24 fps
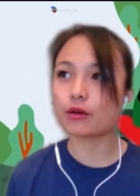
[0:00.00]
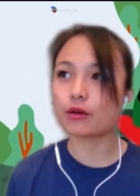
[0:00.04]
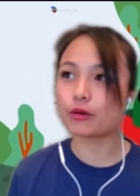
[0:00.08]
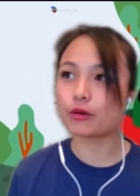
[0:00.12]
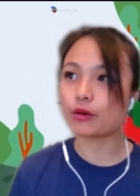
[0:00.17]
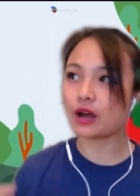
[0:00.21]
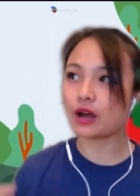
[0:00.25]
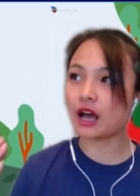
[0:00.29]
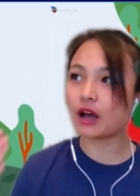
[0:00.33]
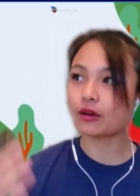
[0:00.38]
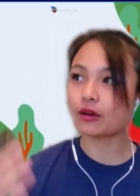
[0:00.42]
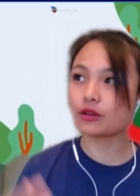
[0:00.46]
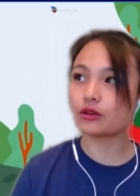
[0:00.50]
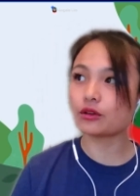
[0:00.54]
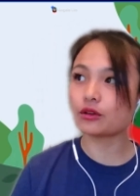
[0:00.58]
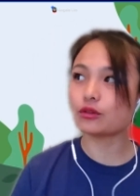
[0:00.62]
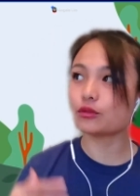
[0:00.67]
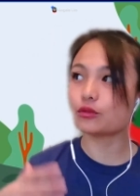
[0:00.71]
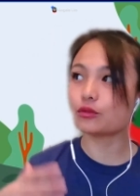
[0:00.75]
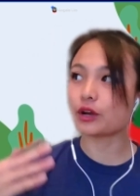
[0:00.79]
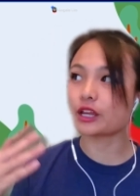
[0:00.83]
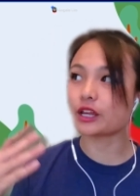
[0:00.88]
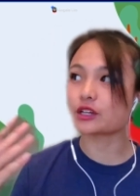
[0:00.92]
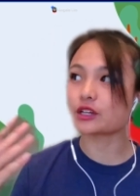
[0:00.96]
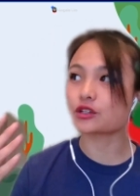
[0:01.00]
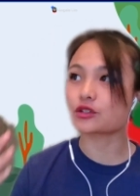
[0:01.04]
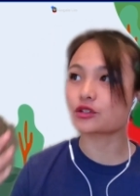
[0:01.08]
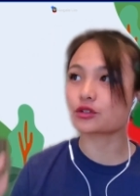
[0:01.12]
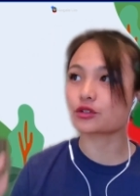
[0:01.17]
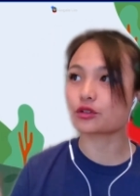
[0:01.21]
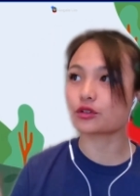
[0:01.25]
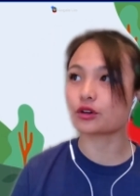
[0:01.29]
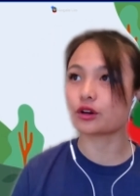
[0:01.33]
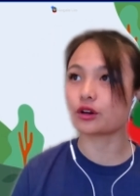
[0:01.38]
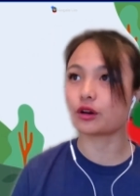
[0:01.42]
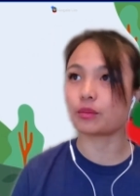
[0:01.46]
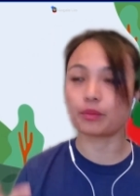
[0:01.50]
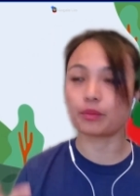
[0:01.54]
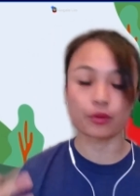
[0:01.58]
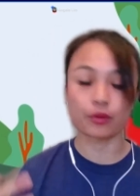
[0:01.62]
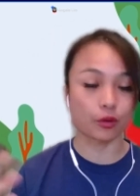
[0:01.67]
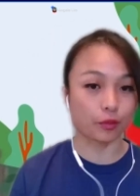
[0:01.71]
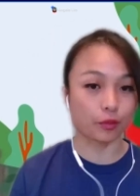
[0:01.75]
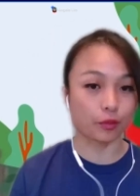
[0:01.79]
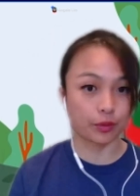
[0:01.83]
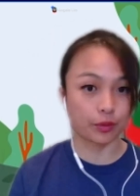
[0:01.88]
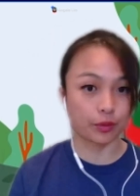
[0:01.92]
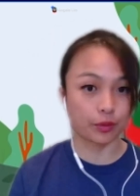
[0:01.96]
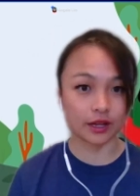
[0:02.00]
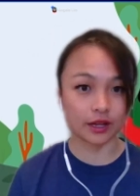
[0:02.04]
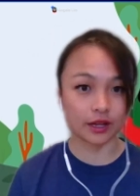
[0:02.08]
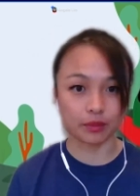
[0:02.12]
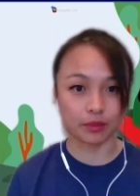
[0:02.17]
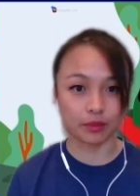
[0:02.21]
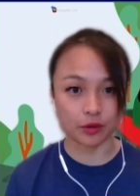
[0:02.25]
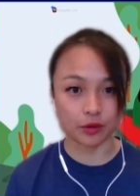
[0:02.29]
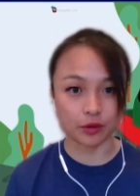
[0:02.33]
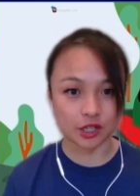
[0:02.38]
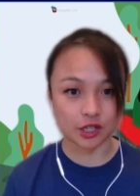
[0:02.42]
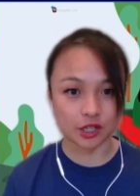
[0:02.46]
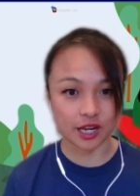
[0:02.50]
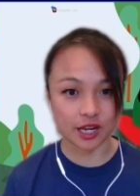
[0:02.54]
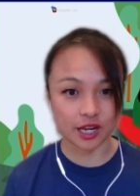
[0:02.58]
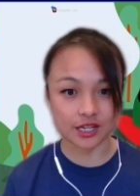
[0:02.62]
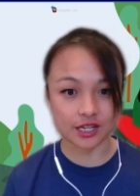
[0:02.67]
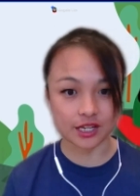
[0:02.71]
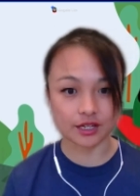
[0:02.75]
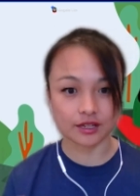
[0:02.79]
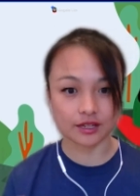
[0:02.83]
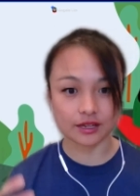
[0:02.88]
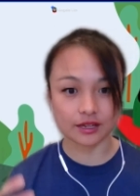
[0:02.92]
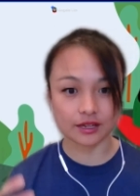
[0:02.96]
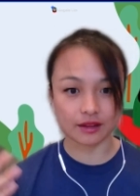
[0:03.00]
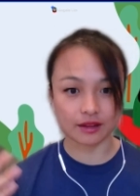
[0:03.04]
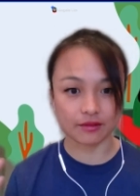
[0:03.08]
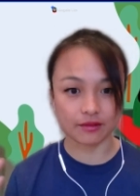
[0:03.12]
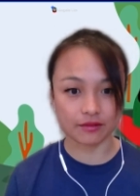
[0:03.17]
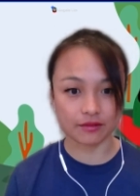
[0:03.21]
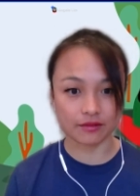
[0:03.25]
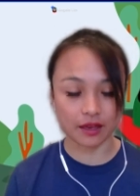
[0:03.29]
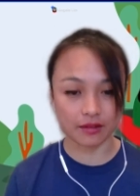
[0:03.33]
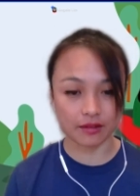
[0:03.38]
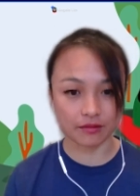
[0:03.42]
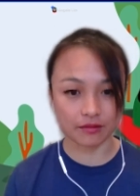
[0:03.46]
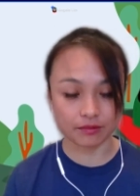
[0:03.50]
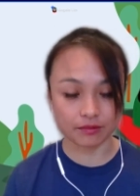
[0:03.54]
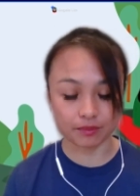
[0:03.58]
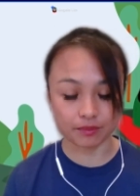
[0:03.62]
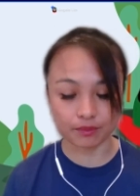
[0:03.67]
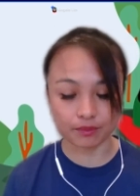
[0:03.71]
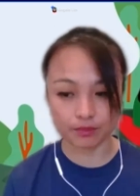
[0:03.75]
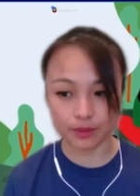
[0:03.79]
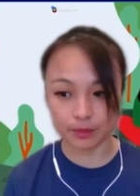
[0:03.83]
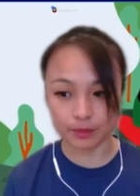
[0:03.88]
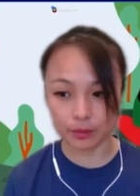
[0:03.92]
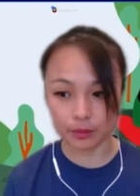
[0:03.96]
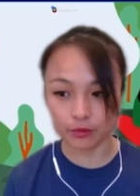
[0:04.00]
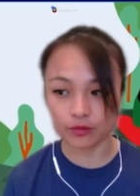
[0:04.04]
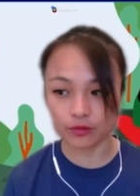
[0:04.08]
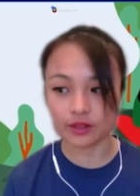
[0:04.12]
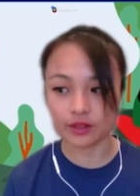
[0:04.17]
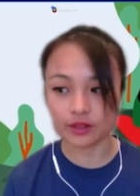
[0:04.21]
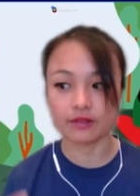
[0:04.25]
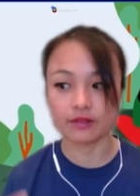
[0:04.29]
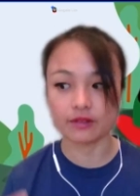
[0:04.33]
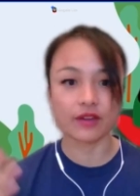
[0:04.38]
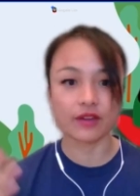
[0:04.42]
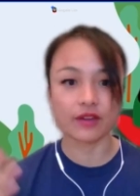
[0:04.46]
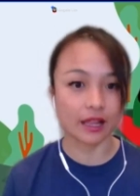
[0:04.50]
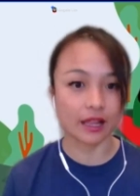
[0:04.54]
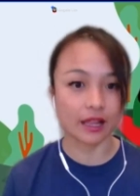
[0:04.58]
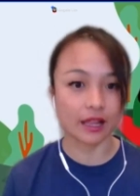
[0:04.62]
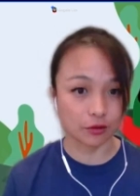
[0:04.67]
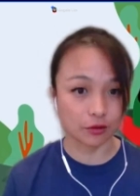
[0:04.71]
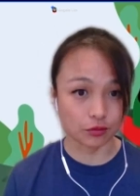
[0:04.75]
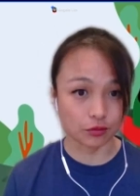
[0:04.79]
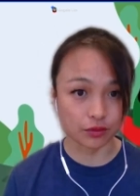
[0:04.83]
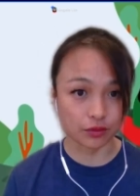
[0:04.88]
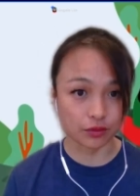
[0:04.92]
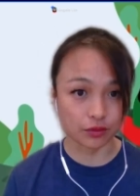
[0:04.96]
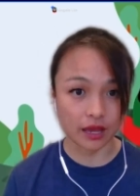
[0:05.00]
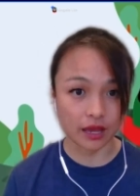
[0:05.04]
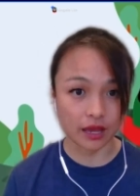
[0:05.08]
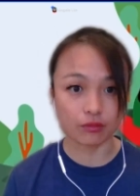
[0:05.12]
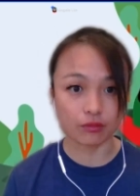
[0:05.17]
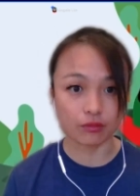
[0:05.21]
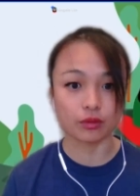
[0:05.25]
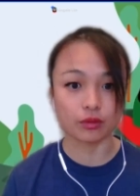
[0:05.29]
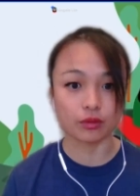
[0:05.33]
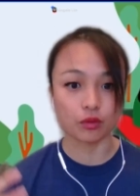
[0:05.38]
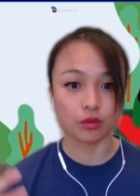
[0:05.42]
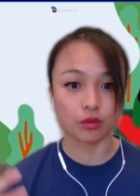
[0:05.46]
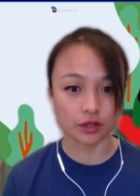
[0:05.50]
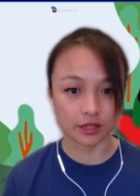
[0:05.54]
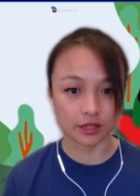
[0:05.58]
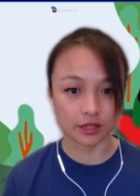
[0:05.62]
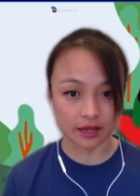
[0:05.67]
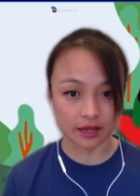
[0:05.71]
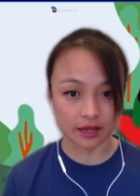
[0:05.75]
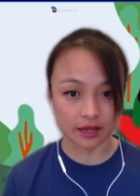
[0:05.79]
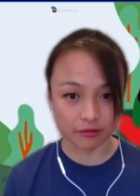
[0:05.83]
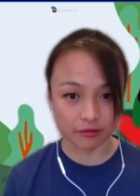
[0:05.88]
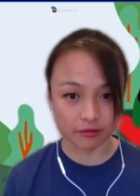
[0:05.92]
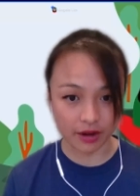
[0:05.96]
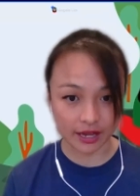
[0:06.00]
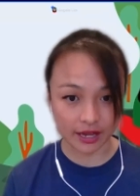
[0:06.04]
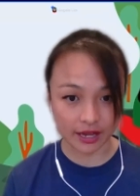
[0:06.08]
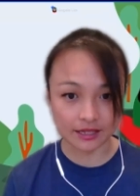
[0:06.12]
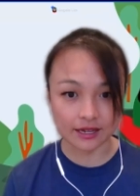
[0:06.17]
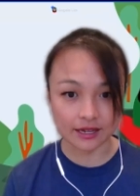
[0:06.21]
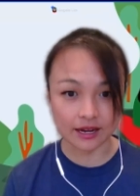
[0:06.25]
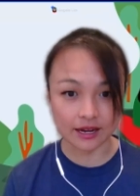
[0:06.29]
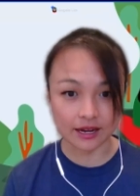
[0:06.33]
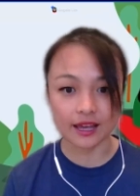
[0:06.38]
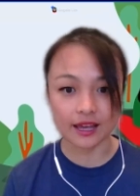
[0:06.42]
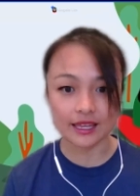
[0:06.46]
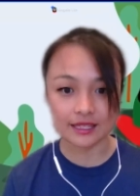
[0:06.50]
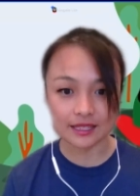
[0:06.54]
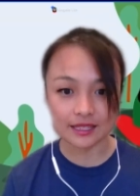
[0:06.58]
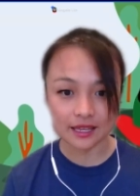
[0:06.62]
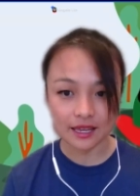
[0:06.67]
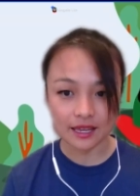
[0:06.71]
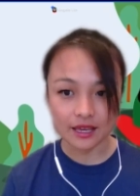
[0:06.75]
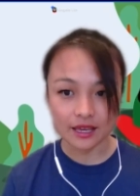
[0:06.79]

how do you ensure appropriate appreciation and, and people feeling valued and rewarded and recognized